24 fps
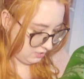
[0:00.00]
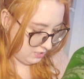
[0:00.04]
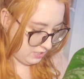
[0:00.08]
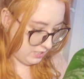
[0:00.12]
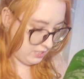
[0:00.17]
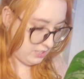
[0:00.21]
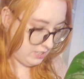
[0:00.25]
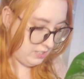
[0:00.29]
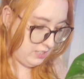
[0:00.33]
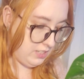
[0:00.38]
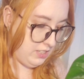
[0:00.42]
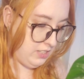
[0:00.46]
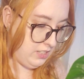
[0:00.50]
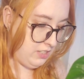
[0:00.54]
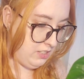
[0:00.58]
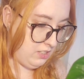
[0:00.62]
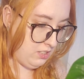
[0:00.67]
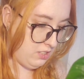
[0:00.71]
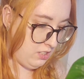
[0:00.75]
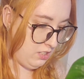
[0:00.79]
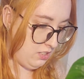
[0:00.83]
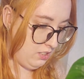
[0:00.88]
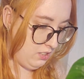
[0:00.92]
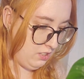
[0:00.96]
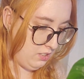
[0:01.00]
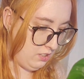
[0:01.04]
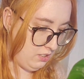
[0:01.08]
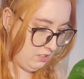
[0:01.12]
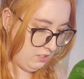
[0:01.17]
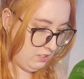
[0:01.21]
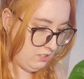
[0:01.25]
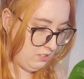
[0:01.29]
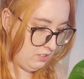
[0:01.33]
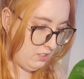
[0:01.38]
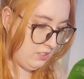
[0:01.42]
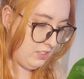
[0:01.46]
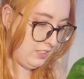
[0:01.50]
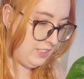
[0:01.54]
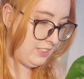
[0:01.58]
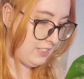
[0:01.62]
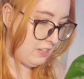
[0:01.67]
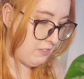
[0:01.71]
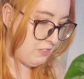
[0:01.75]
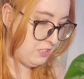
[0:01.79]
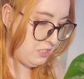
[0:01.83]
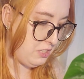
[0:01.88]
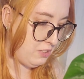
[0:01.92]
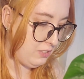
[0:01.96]
And I think
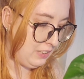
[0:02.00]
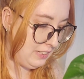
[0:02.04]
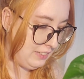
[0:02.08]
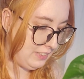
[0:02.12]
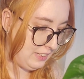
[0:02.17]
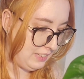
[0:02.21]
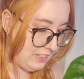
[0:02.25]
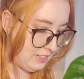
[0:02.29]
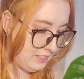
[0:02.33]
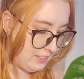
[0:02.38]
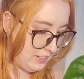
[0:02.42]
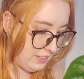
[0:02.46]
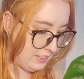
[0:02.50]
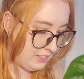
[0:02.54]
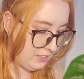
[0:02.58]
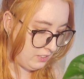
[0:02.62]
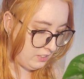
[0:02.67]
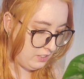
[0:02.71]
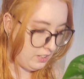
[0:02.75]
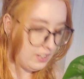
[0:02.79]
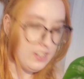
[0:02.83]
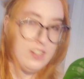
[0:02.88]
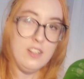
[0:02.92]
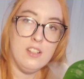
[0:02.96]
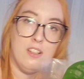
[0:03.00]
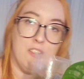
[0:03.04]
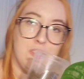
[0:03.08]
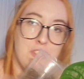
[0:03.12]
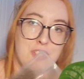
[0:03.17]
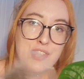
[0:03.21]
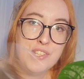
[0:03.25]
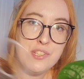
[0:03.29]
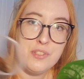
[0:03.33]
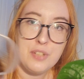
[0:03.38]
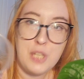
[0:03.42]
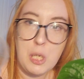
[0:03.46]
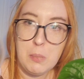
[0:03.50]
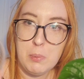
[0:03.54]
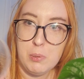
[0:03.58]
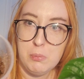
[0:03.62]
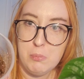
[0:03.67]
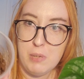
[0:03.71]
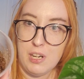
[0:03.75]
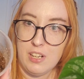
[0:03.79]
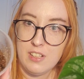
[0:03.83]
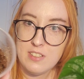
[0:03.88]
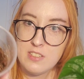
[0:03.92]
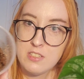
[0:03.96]
that was the only thing in there. So this is a cup
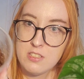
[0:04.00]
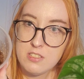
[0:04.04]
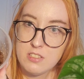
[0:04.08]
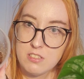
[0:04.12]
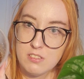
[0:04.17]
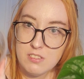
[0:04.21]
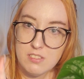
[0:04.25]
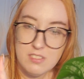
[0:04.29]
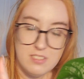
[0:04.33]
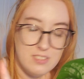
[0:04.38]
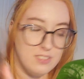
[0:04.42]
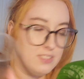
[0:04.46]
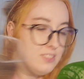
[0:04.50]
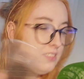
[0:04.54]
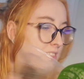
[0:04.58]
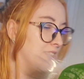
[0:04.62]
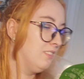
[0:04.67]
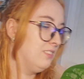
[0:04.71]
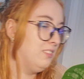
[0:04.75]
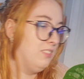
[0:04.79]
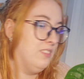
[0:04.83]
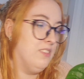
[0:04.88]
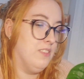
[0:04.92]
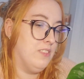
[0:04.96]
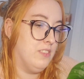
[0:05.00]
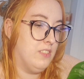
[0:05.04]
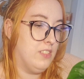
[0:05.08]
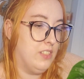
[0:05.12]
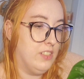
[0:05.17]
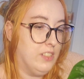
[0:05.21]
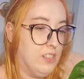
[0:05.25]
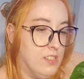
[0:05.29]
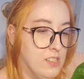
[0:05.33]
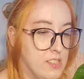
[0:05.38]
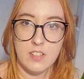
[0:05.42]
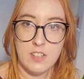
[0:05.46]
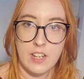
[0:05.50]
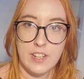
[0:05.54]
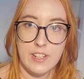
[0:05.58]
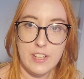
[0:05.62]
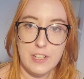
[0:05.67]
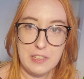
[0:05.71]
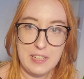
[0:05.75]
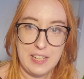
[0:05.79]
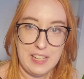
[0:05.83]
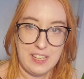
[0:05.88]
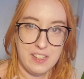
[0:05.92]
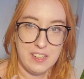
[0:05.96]
of moss.
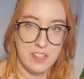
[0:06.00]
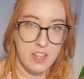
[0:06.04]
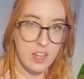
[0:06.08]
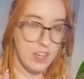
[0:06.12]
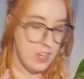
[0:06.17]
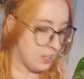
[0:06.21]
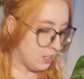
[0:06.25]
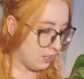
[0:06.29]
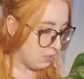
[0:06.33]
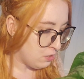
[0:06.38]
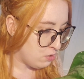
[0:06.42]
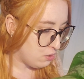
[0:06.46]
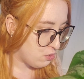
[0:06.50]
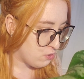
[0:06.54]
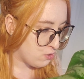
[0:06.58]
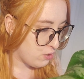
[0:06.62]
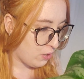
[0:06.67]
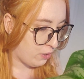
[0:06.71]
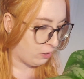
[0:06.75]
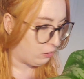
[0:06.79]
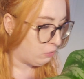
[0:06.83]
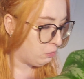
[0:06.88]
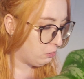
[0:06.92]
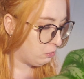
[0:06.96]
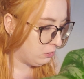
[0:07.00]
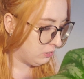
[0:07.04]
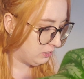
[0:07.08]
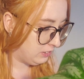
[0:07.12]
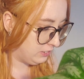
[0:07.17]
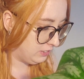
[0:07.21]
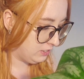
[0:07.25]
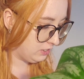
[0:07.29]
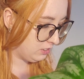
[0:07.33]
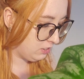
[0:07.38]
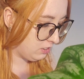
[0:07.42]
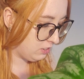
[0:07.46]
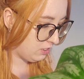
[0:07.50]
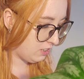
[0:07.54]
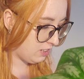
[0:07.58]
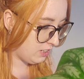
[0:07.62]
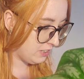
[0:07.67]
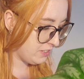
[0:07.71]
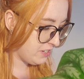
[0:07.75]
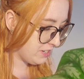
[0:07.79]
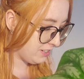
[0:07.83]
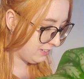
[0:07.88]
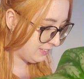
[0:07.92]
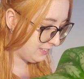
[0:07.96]
Okay, so
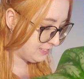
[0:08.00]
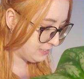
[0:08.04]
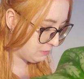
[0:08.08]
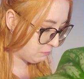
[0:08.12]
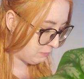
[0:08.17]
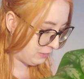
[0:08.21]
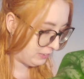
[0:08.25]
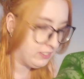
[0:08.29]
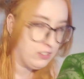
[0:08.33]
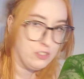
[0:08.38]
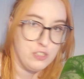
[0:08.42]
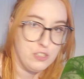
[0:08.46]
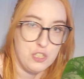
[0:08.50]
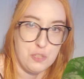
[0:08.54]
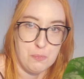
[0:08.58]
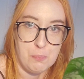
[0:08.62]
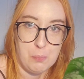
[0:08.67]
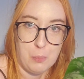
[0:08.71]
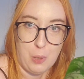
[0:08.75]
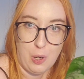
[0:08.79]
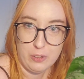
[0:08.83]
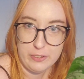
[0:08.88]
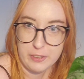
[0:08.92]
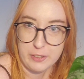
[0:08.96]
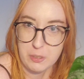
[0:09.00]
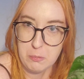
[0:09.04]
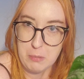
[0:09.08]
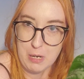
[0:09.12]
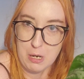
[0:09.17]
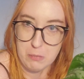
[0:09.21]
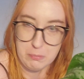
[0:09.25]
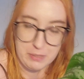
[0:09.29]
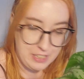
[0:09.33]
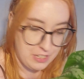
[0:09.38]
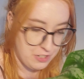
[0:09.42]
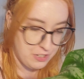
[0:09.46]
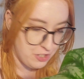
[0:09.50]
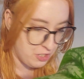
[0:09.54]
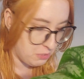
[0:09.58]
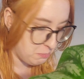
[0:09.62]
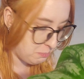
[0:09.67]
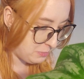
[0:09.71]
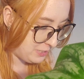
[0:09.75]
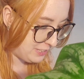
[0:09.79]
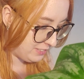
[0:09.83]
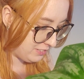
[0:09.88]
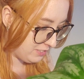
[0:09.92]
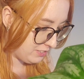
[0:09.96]
on to like my little smaller propagation
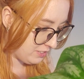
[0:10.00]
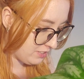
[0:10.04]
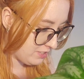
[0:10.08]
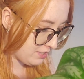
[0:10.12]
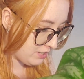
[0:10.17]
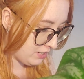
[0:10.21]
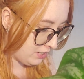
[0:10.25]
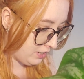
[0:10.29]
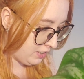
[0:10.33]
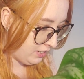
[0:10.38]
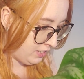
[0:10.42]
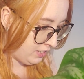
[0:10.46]
bins.